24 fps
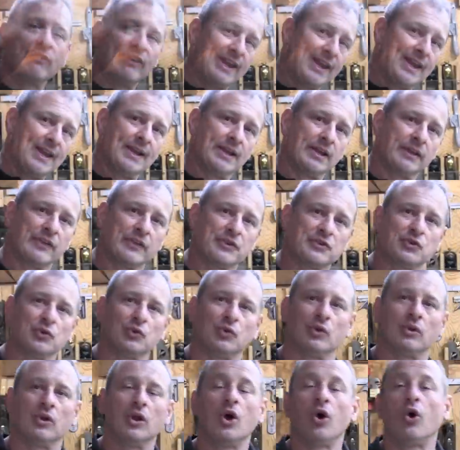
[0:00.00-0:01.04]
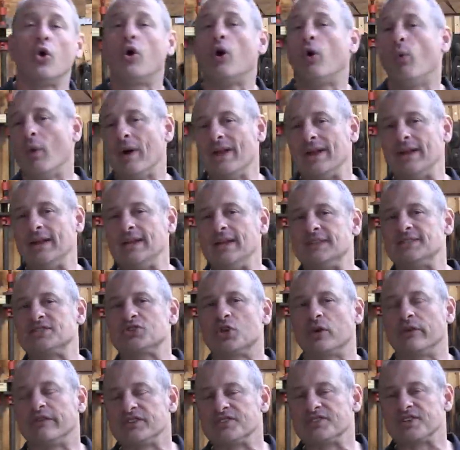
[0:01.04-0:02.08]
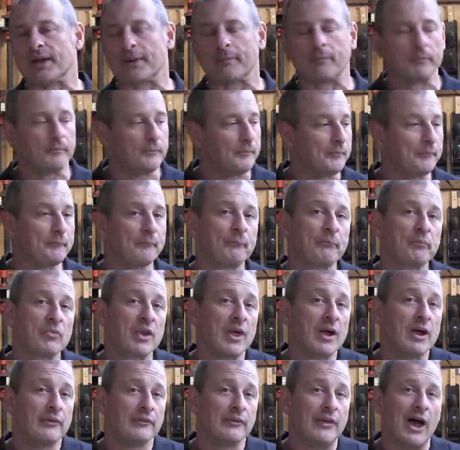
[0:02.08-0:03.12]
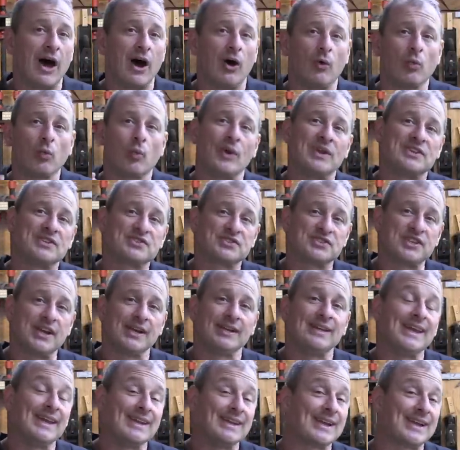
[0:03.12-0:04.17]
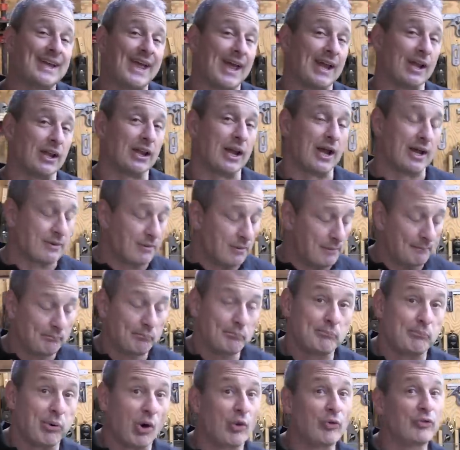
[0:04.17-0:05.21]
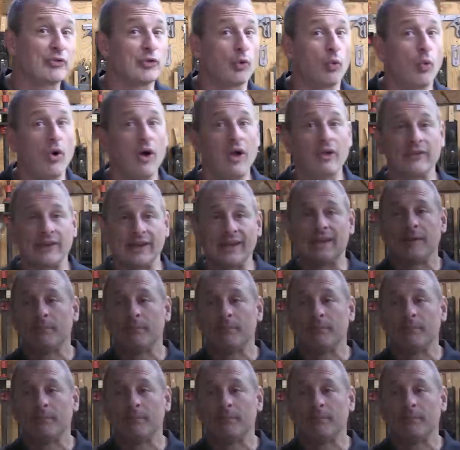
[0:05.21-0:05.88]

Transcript: overheating of the tool or when it needs servicing. Now, when seeing the indicator light, both DeWalt